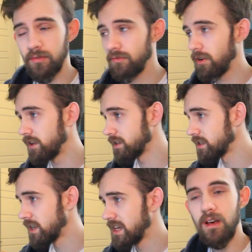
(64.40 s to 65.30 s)
our
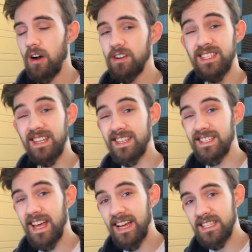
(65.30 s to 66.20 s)
fonts, our
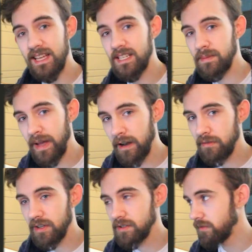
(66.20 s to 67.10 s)
CSXS
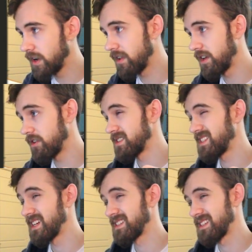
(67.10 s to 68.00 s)
manifest file, and our
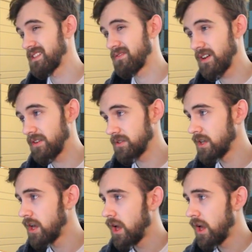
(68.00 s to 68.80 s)
CSS files.